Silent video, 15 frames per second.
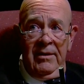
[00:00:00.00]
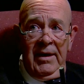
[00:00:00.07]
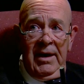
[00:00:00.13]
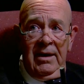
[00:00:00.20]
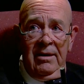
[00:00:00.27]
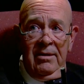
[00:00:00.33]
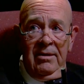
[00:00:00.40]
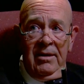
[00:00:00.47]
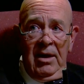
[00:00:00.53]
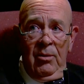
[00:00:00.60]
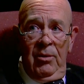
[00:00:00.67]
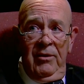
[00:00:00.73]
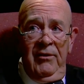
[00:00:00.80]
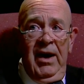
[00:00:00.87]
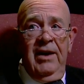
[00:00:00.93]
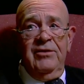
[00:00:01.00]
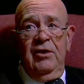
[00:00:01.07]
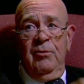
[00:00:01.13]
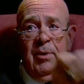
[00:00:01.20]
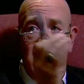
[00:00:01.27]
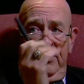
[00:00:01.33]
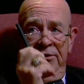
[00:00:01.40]
That we've asked
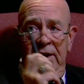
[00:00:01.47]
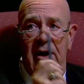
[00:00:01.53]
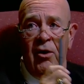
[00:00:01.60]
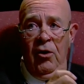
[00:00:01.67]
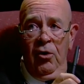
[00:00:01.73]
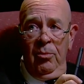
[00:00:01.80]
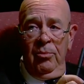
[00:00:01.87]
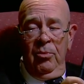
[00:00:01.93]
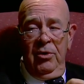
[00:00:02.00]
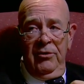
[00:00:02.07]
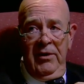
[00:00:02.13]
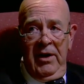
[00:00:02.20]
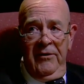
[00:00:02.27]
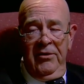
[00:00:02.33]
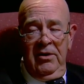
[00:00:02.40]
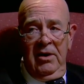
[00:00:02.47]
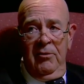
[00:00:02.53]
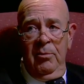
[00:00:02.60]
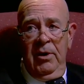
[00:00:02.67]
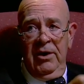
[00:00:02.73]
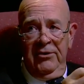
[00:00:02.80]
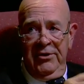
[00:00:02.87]
everybody to stay home. We've asked
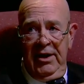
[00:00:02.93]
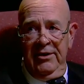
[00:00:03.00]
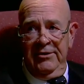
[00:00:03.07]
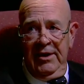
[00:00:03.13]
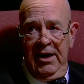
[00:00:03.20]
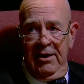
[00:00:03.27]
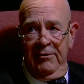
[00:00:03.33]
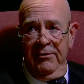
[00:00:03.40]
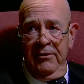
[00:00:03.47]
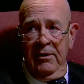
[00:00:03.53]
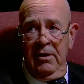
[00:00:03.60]
everybody to stay safe,